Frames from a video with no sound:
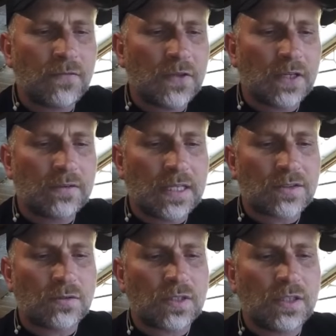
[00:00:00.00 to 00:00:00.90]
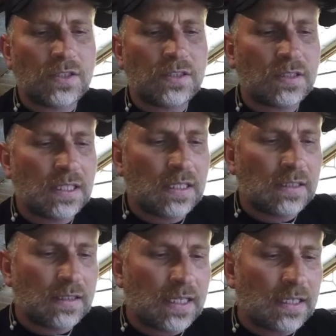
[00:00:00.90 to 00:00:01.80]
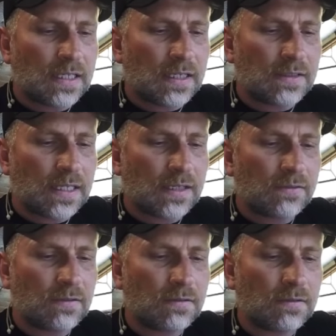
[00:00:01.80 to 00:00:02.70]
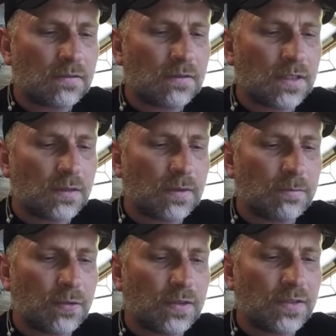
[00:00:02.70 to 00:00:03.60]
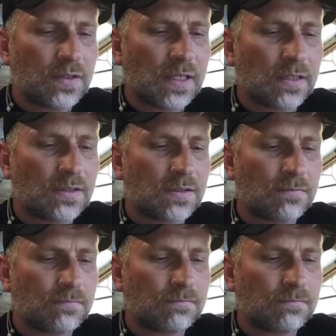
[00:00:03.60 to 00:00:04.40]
So that's all good. Then I go down to the 1.6.